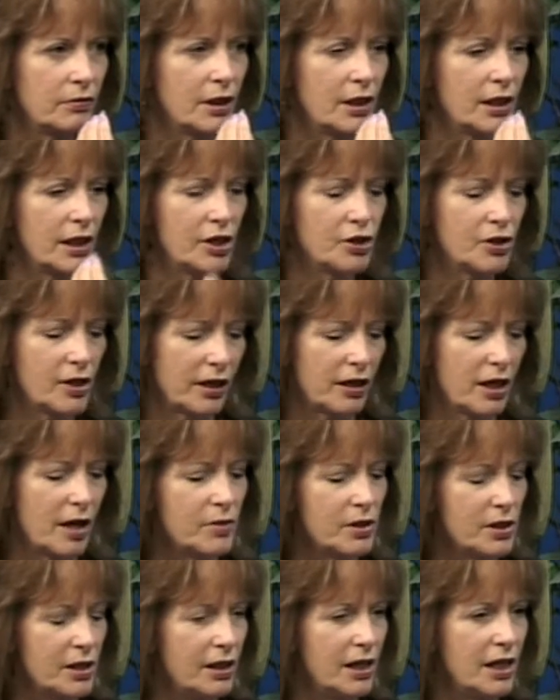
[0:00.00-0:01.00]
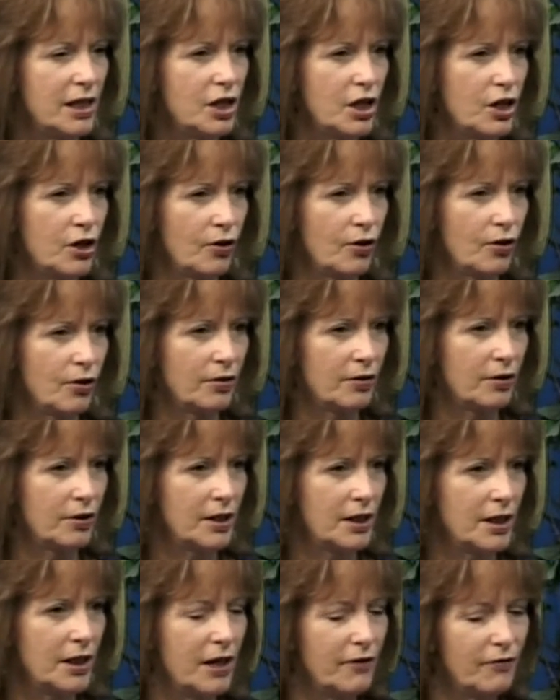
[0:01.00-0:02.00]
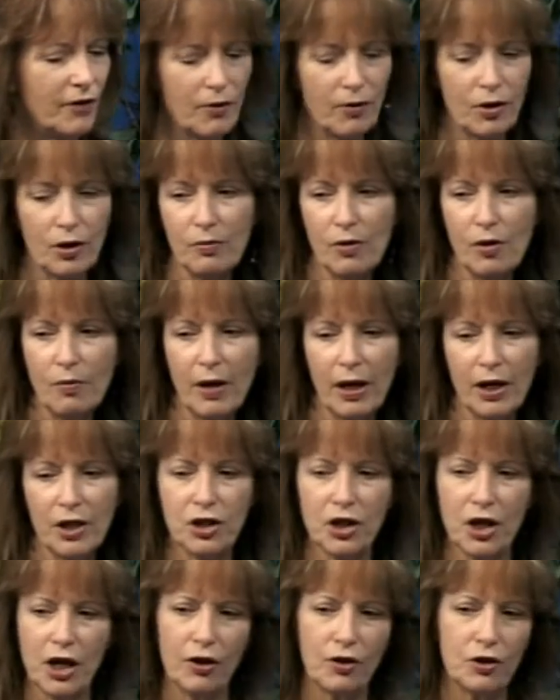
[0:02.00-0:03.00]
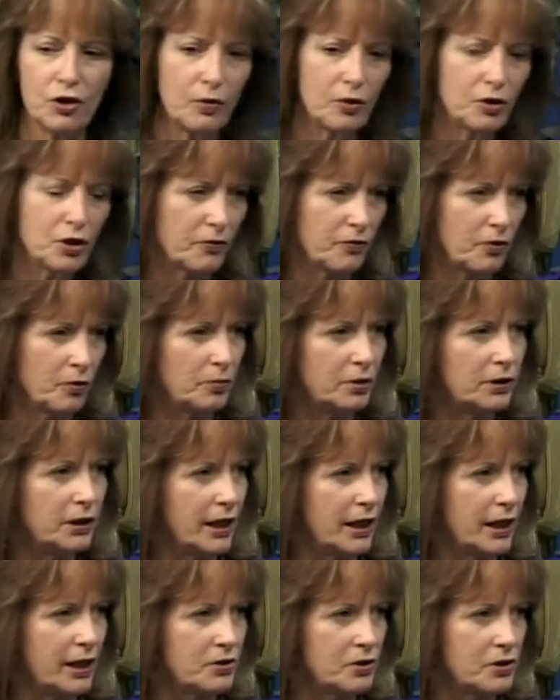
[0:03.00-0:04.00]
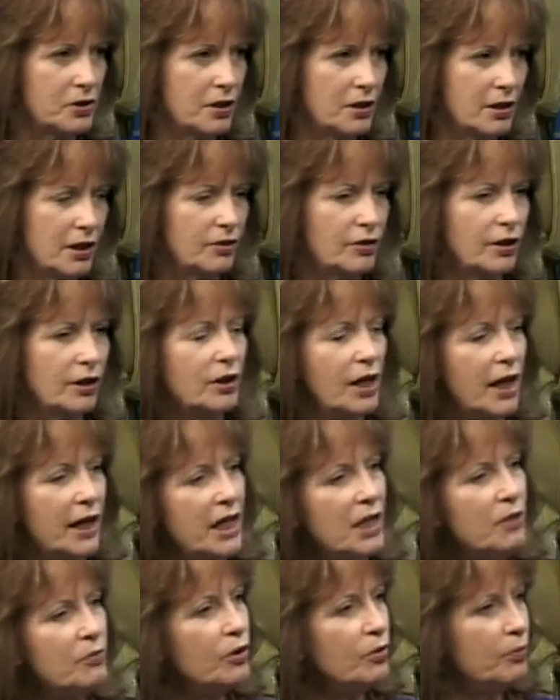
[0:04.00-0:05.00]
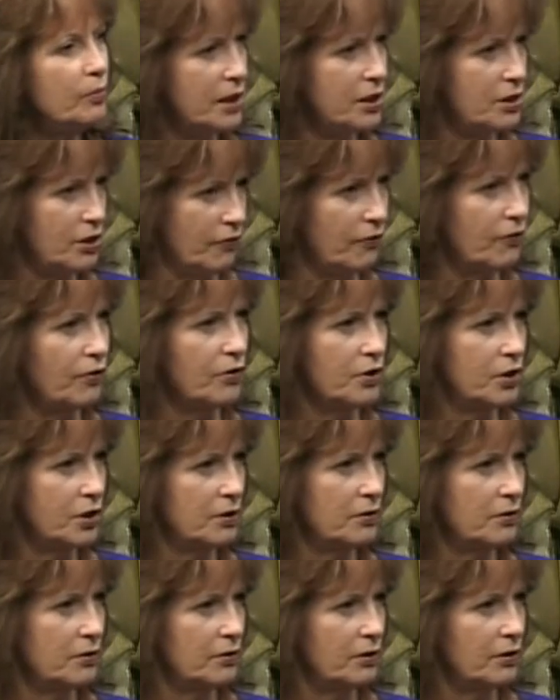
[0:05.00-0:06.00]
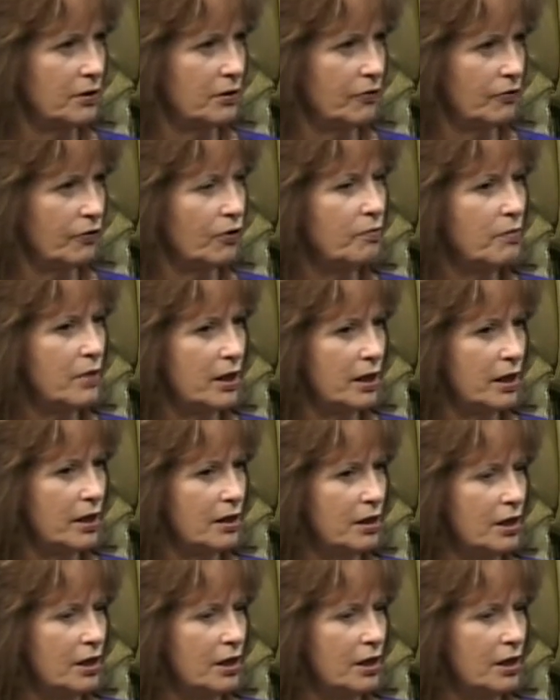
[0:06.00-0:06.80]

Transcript: It's like I'm sitting here. If I were to move my chair to a different place, the lighting would be different for me.